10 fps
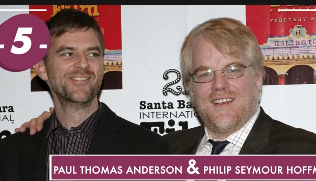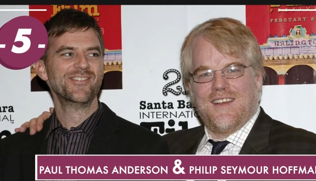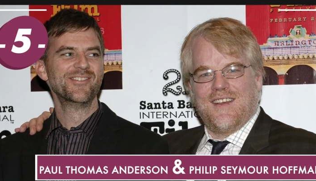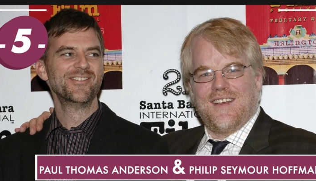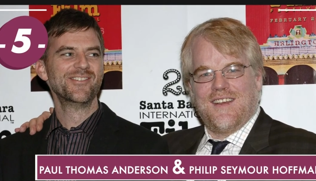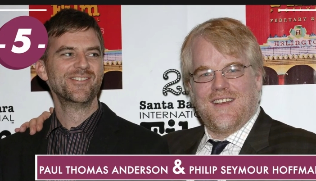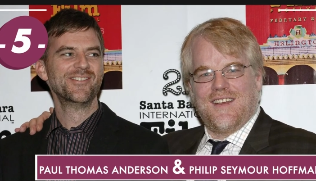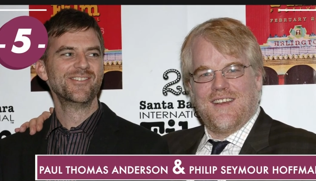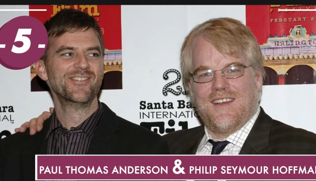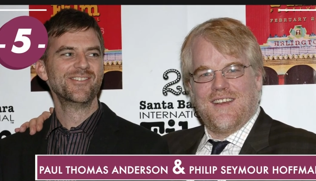
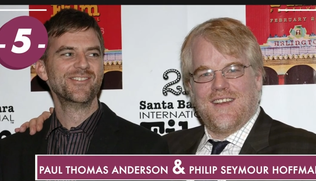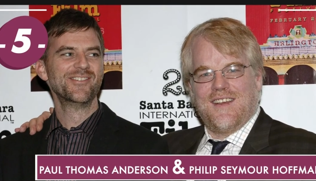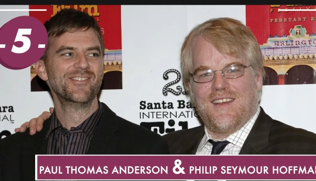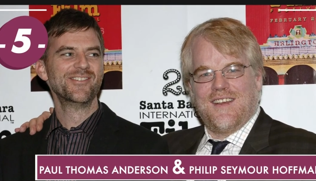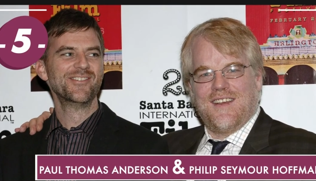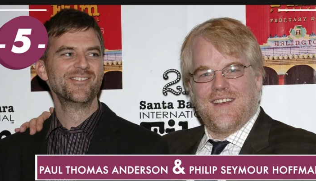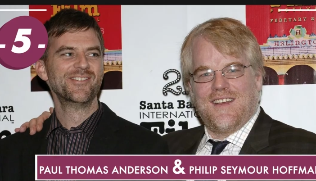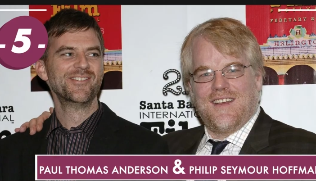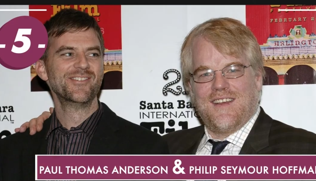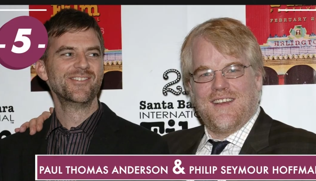
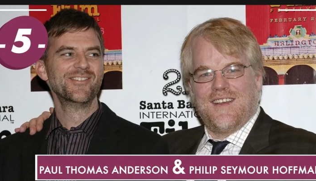Nobody speaks.